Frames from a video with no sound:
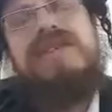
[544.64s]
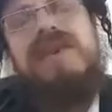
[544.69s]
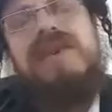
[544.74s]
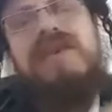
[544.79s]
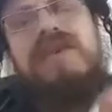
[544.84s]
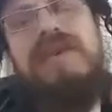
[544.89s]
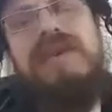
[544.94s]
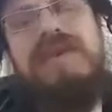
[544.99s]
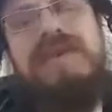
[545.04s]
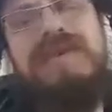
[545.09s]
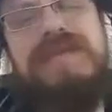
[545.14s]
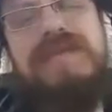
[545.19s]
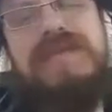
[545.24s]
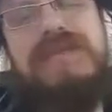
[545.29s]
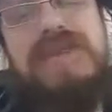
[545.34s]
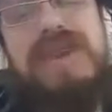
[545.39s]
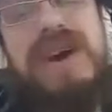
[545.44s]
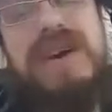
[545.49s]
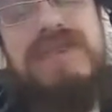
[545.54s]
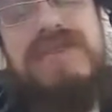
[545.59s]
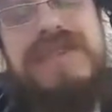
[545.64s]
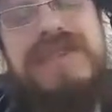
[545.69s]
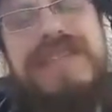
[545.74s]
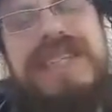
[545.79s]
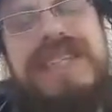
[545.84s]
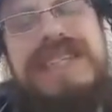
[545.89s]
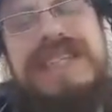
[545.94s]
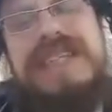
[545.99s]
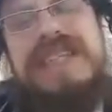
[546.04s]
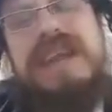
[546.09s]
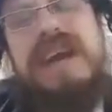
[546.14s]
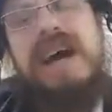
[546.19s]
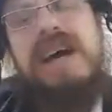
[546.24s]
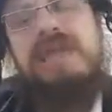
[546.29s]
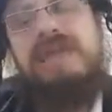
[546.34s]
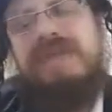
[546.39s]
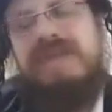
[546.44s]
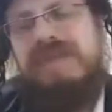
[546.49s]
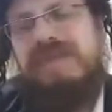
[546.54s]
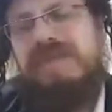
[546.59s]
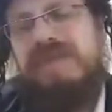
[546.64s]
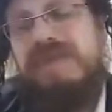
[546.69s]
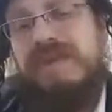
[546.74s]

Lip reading: total of 469 with